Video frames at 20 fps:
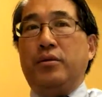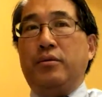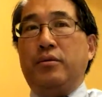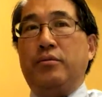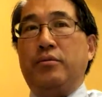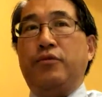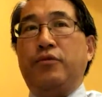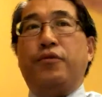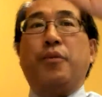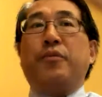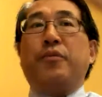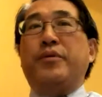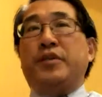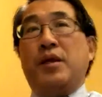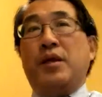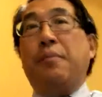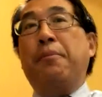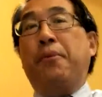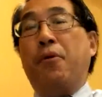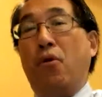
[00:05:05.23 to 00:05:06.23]
from
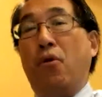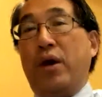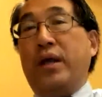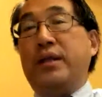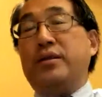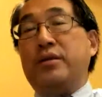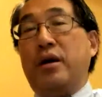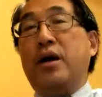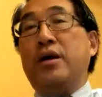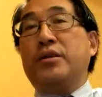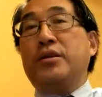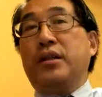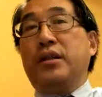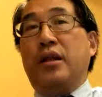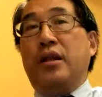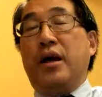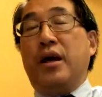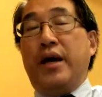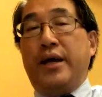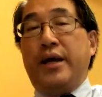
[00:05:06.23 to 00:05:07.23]
some point on the
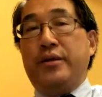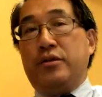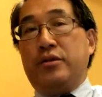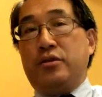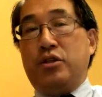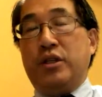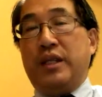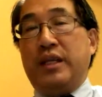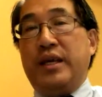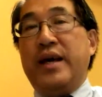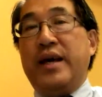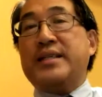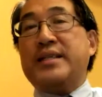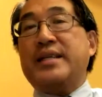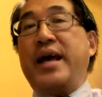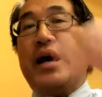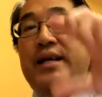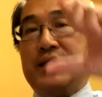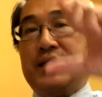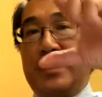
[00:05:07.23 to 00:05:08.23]
line to the
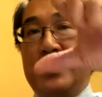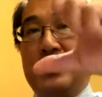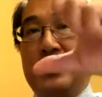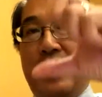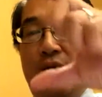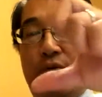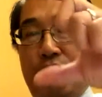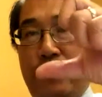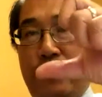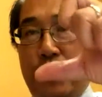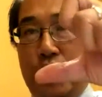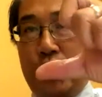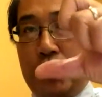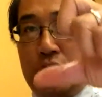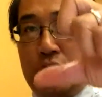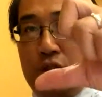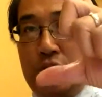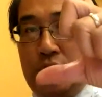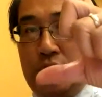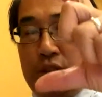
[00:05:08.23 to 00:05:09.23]
x-axis, that
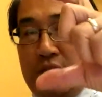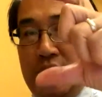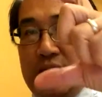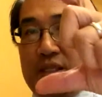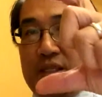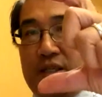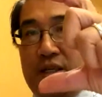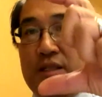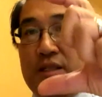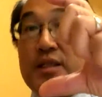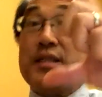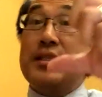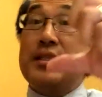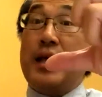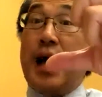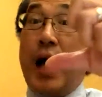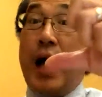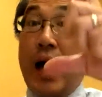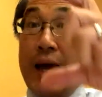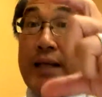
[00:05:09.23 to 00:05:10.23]
vertical distance is the
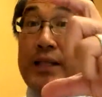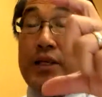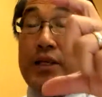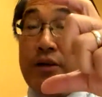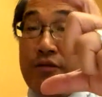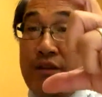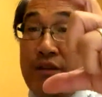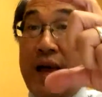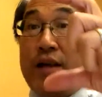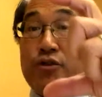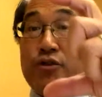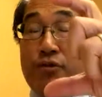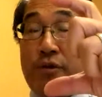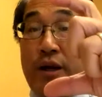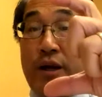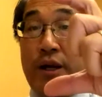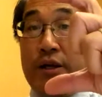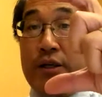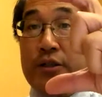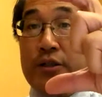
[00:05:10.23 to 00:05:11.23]
height of that
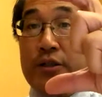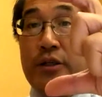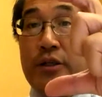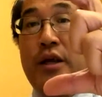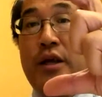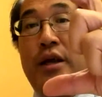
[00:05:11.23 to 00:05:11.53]
triangle,